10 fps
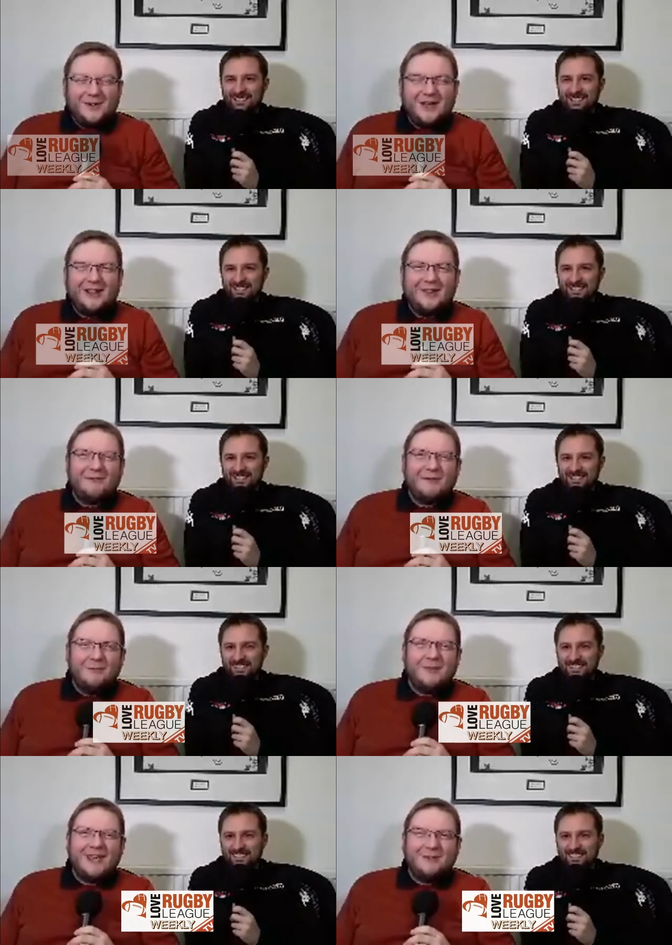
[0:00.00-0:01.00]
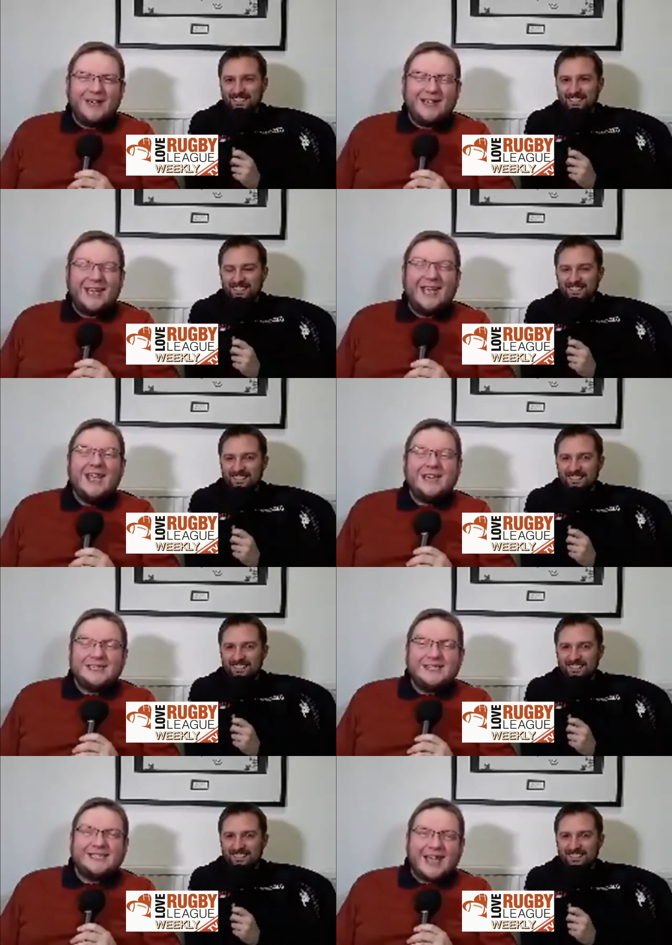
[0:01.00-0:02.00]
Speaker 1: to uh, Love Rugby League Weekly.
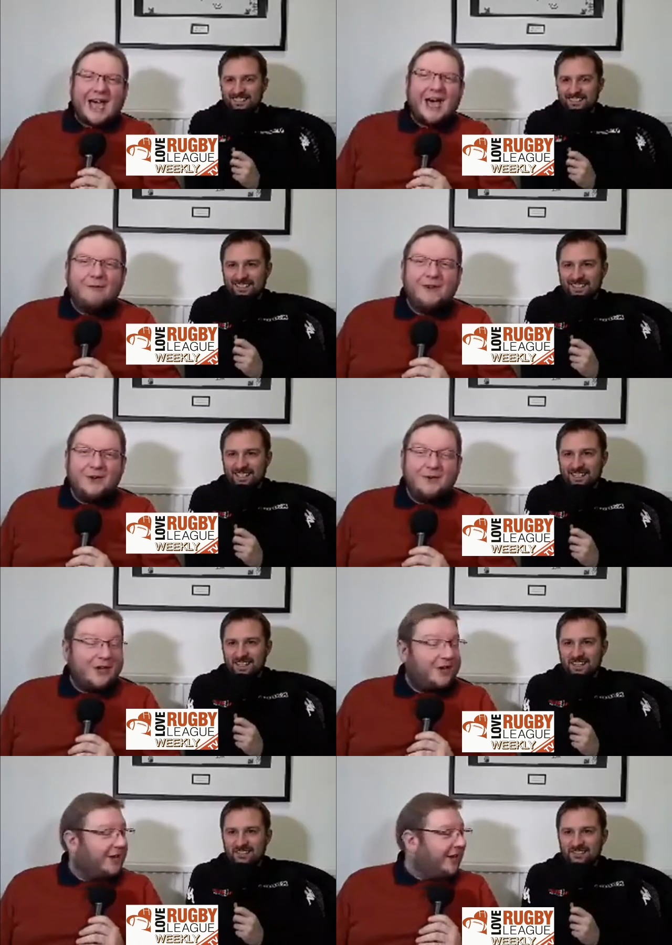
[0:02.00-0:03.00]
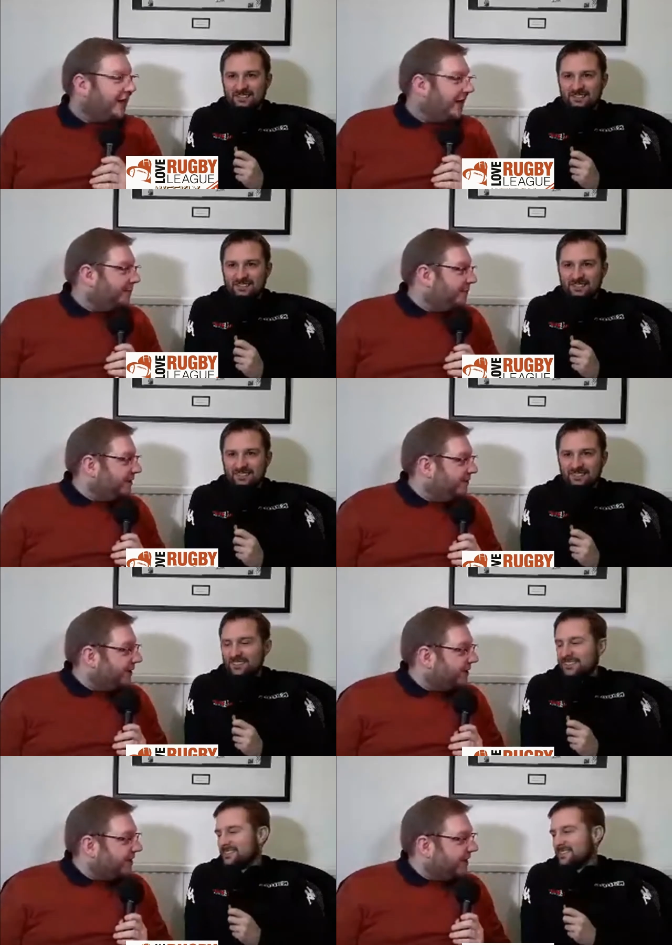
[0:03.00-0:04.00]
It's the start of a new year. Happy New
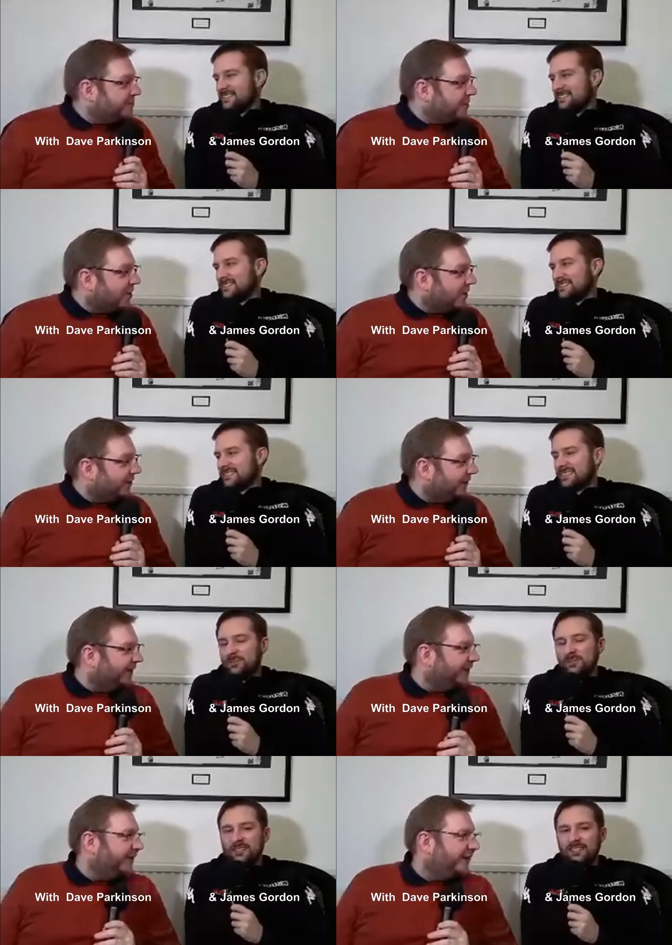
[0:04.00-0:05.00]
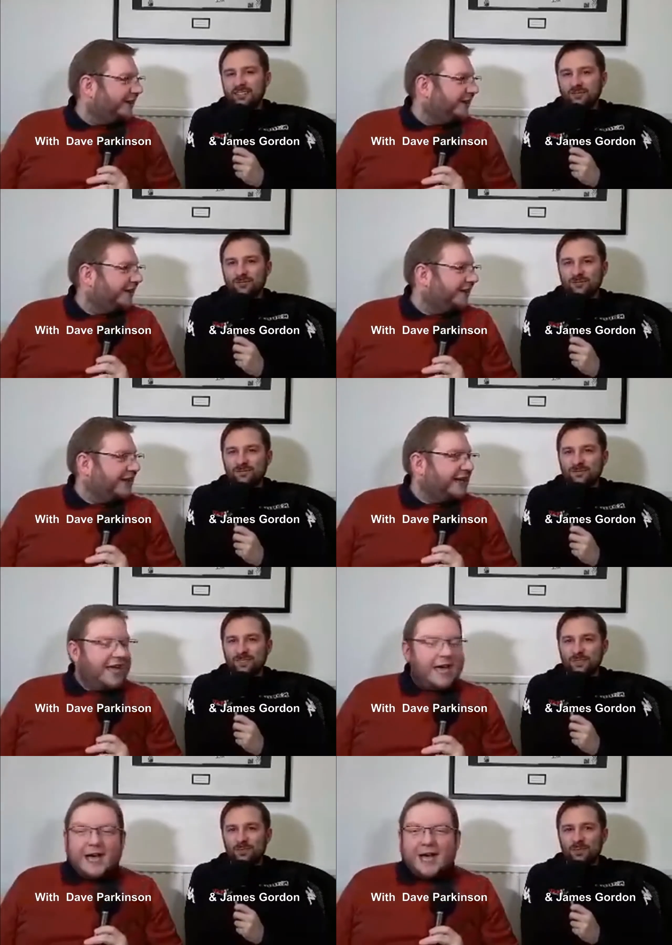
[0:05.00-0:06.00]
Year, James Gordon. Happy New Year, Dave.
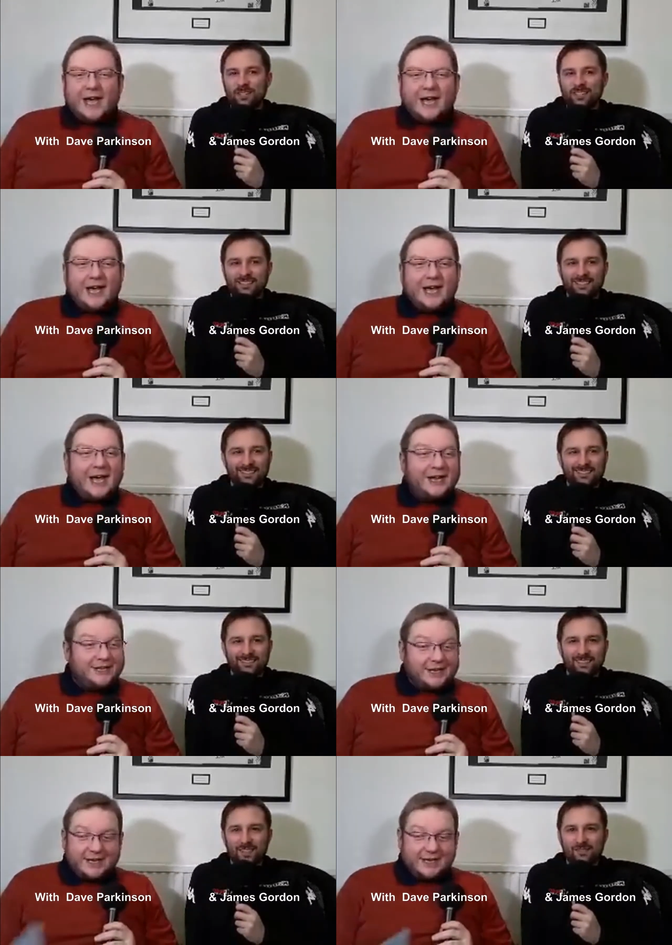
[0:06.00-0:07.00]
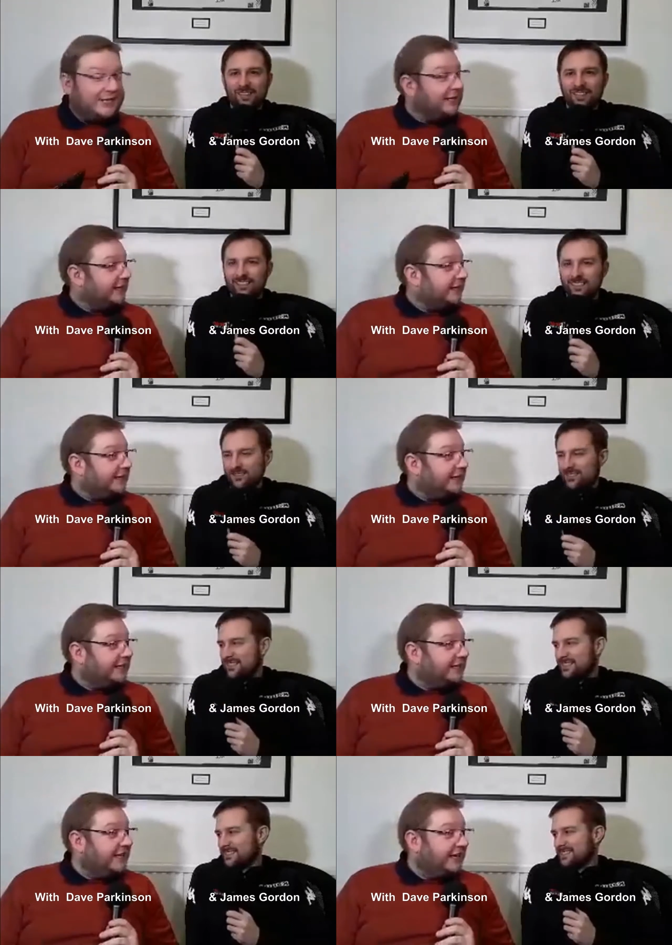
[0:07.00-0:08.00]
Good to be back. And first Friday of the new
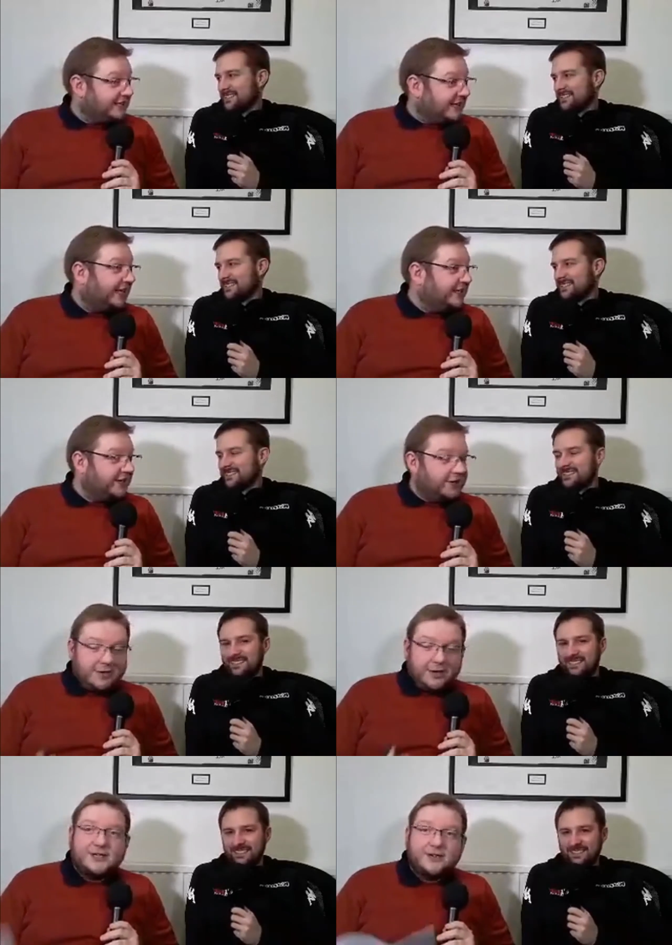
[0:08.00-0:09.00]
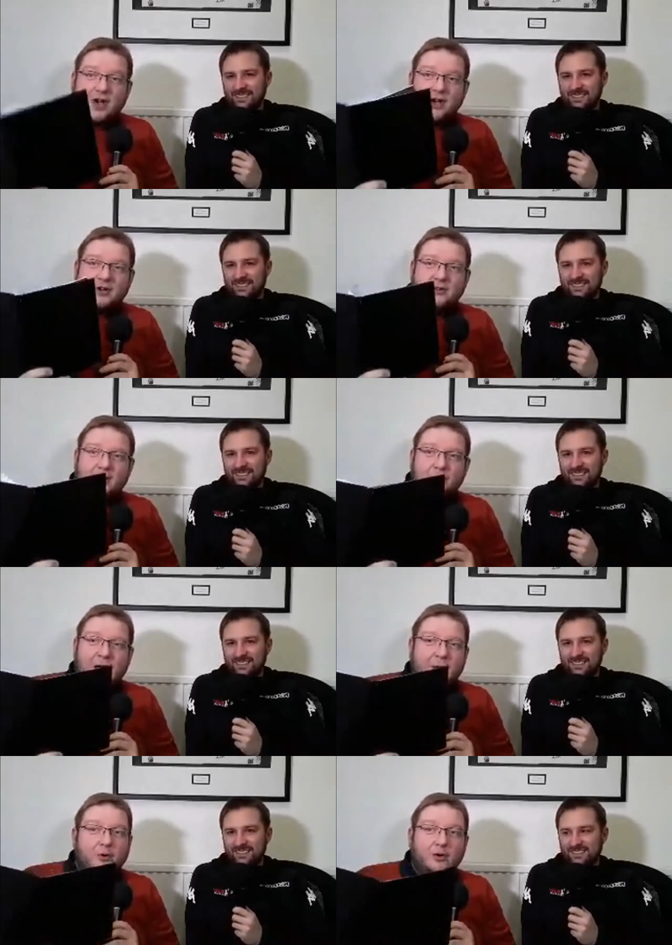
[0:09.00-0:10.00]
year. You can tell it's a new year because I've got a new little
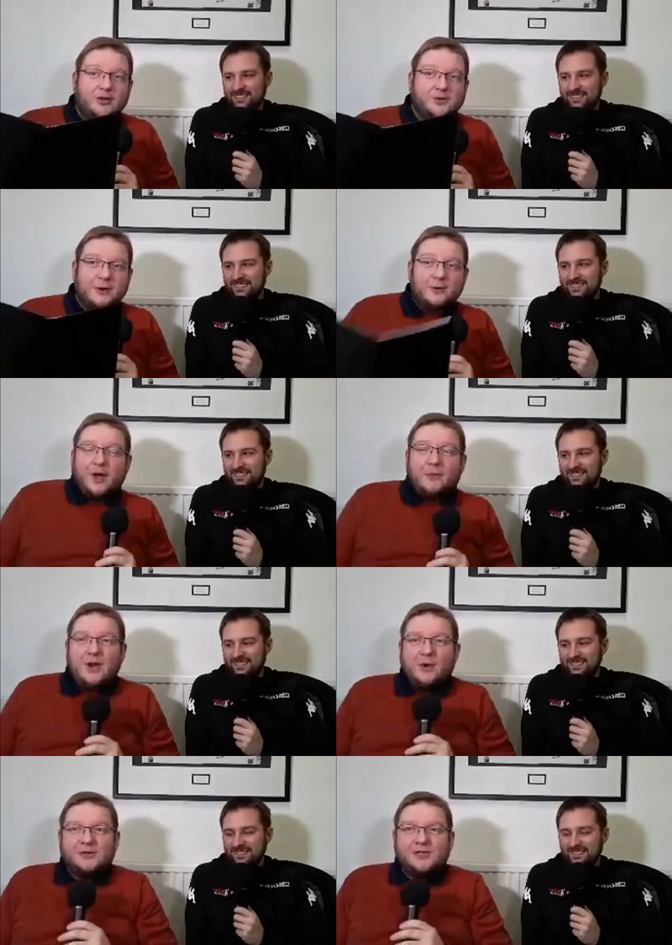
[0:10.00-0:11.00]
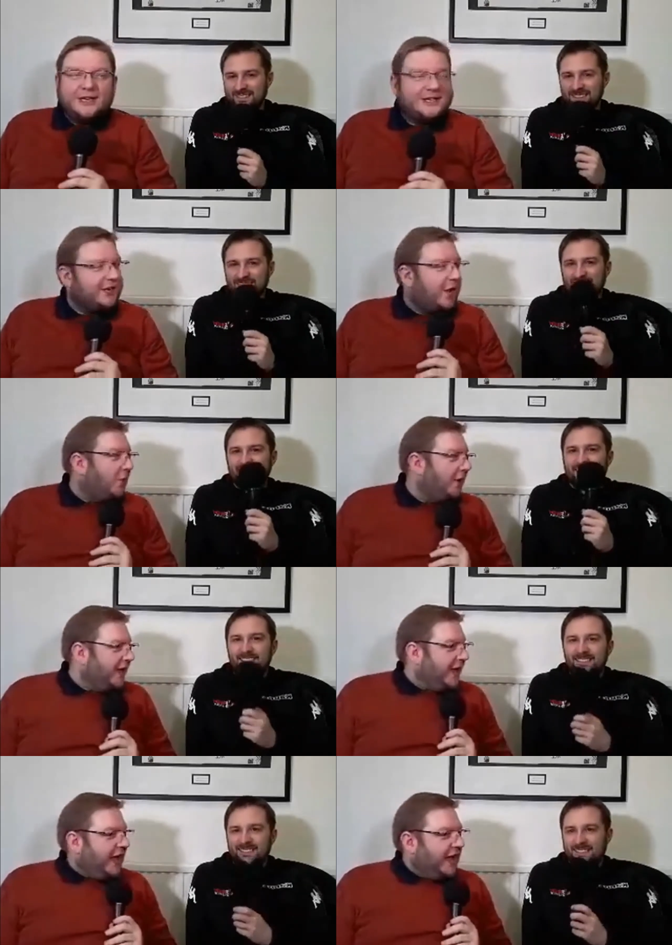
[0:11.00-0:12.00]
black book as well with all my notes in. So,
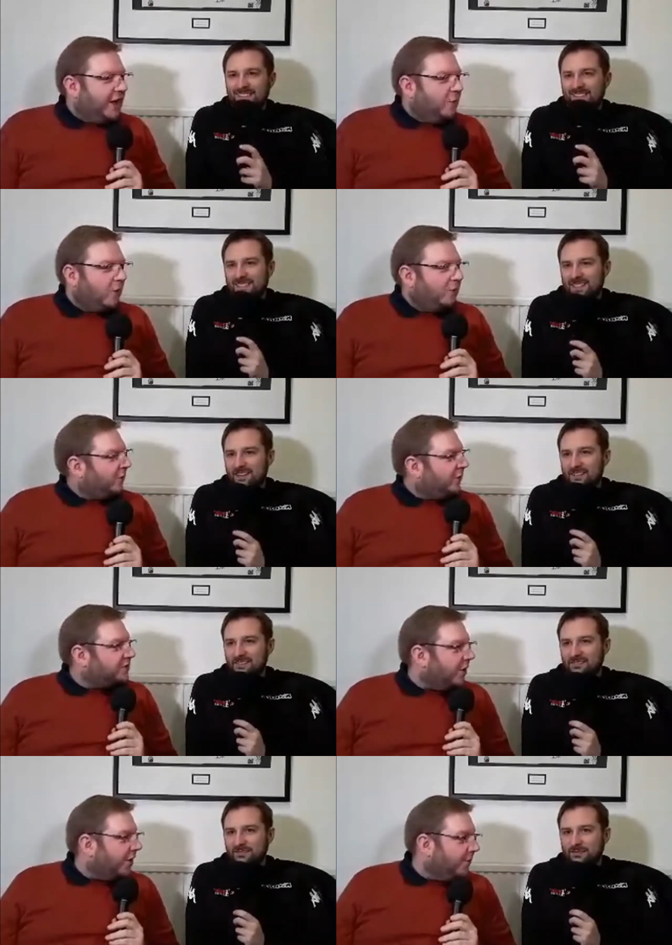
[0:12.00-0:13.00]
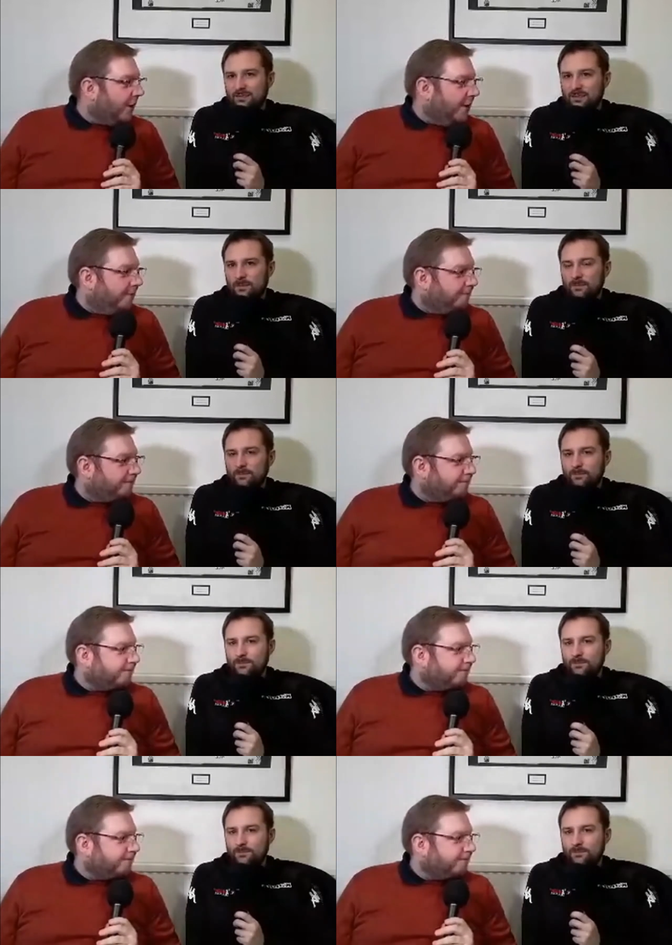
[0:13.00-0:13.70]
uh, what we're going to talk about?